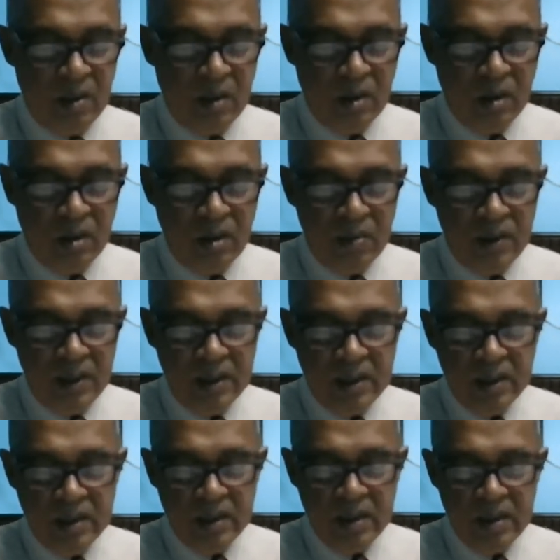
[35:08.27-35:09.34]
All
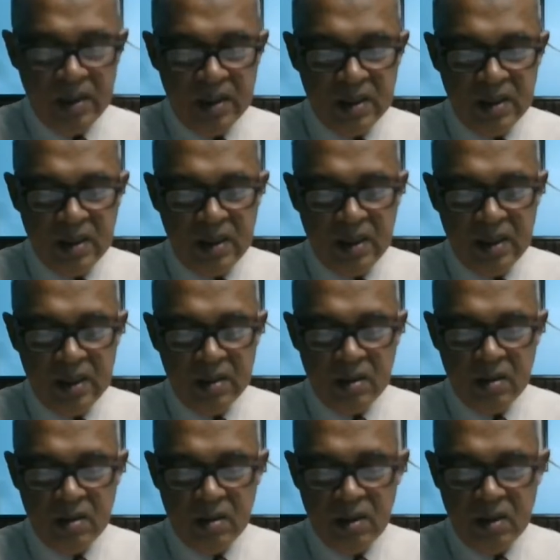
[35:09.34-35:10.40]
medication
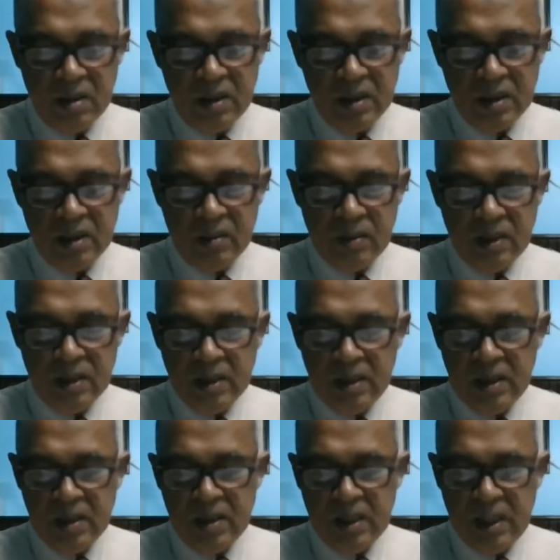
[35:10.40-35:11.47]
incidents or
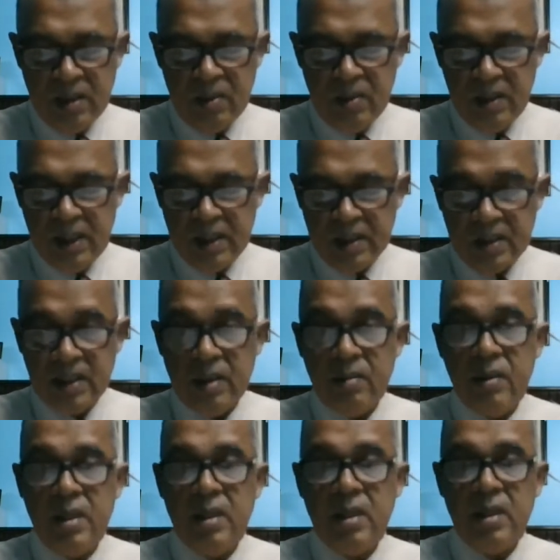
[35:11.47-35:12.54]
discrepancies shall be
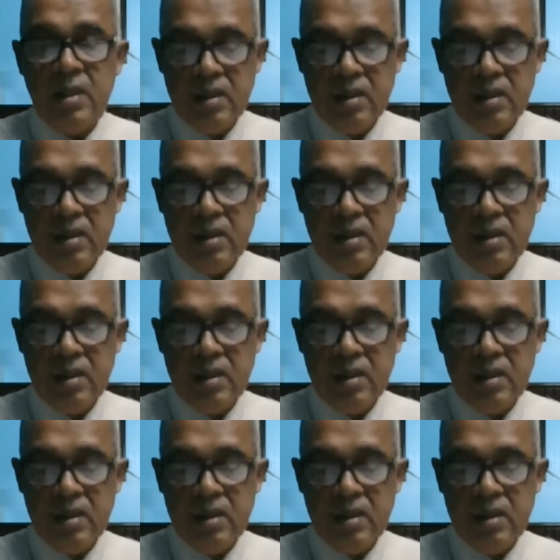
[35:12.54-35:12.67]
examined